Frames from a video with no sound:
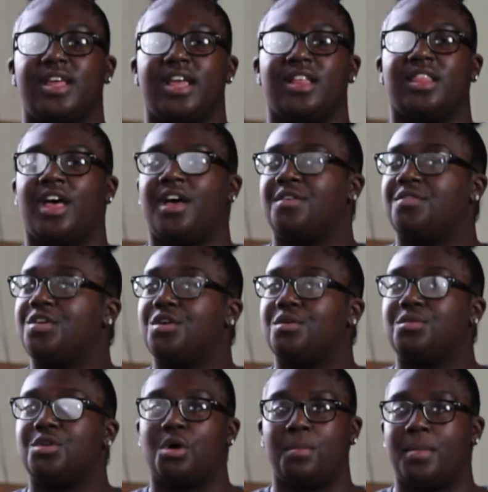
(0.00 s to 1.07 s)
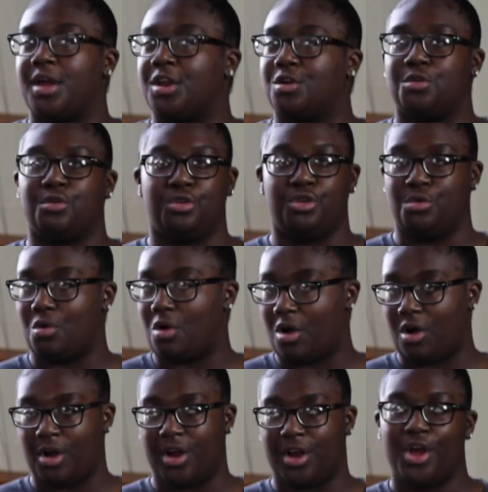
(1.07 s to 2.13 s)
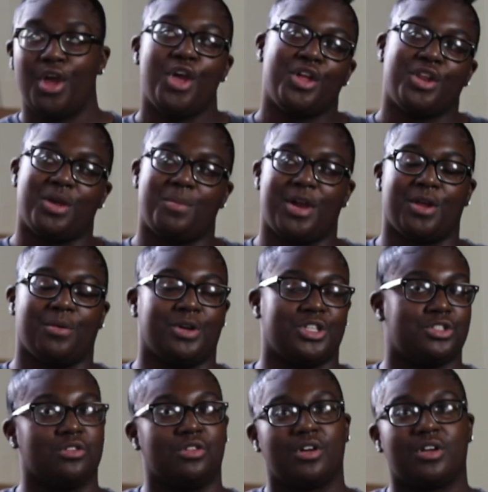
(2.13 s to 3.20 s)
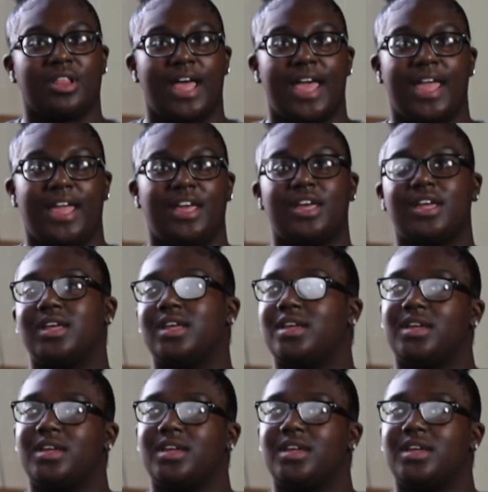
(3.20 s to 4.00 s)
love you no matter who you are, no matter what you look like.